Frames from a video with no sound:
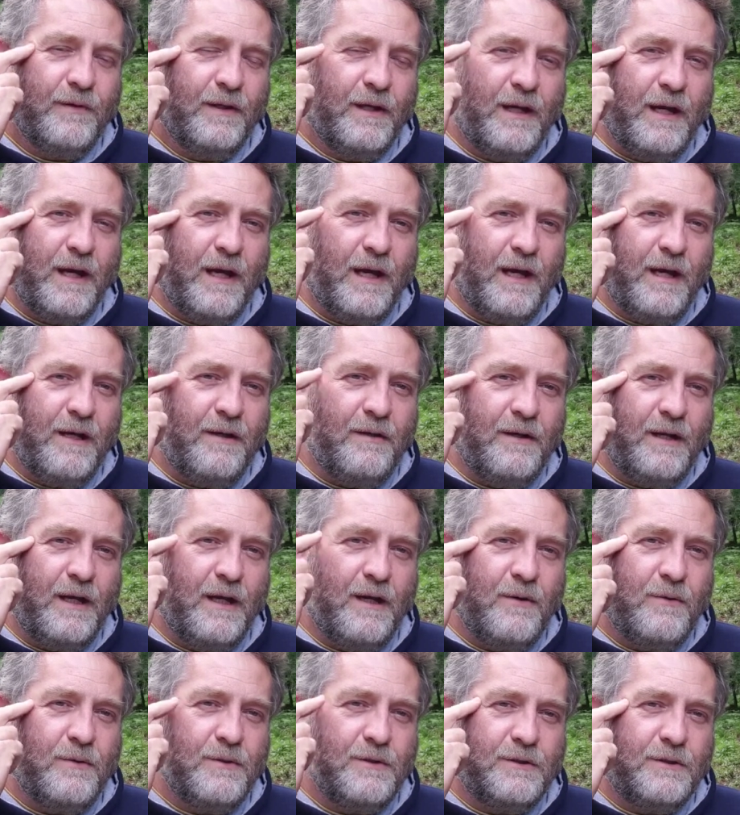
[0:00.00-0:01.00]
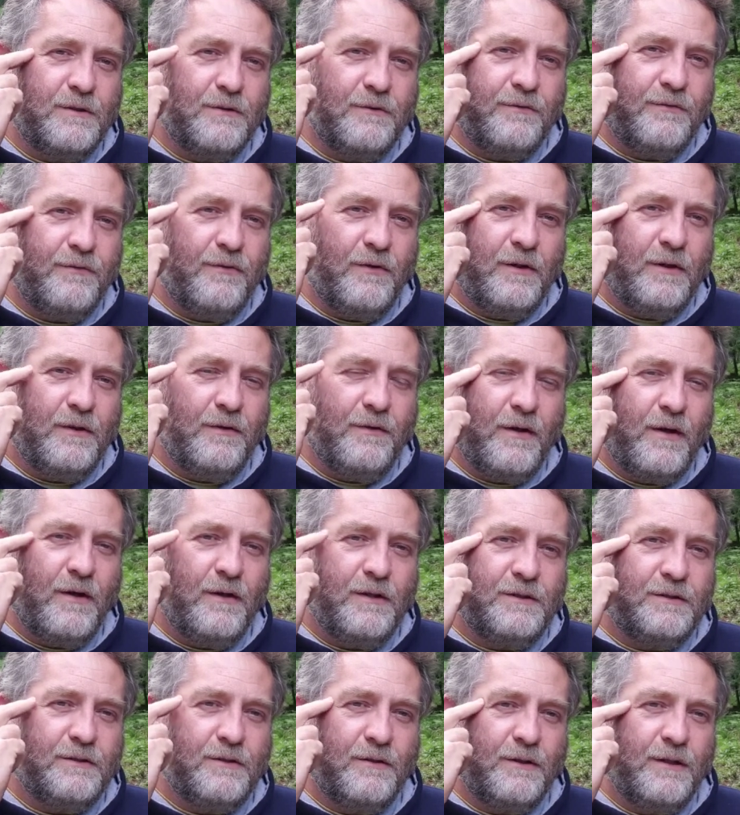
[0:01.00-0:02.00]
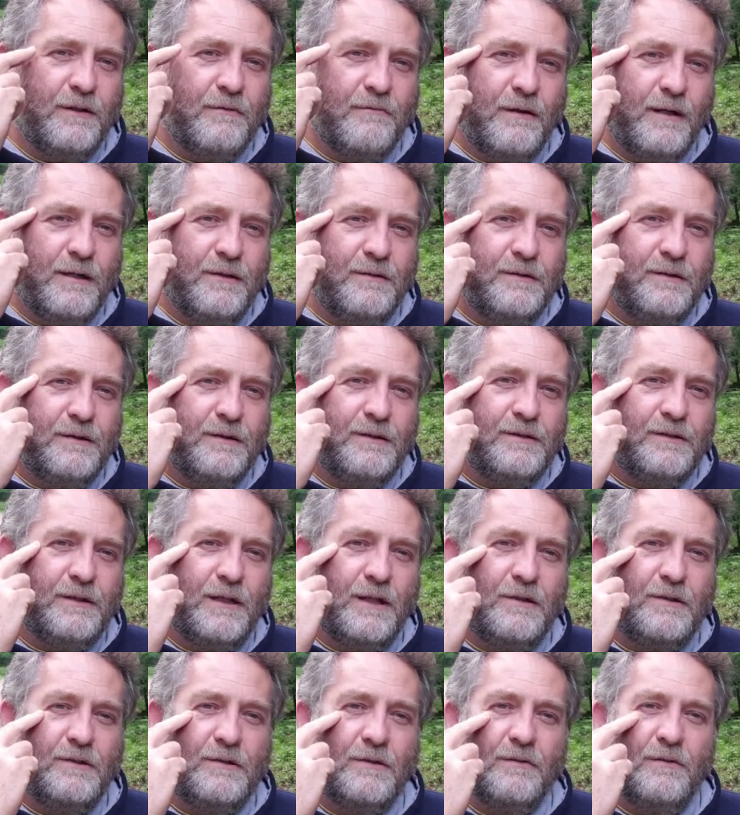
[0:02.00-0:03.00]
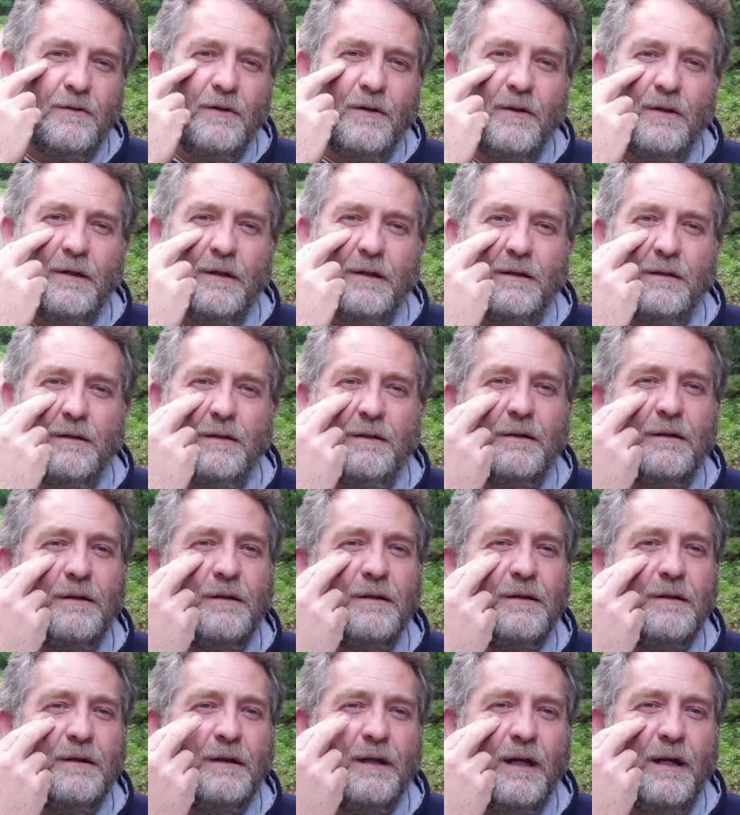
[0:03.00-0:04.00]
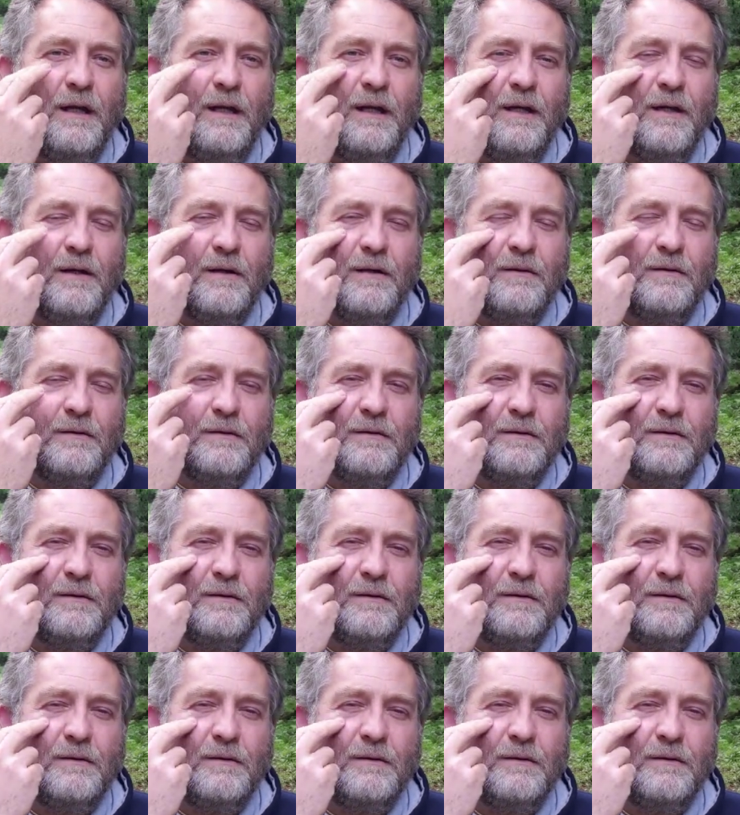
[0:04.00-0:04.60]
Okay, and now we're just going to follow the eye socket round to the center of the eye. Okay, here.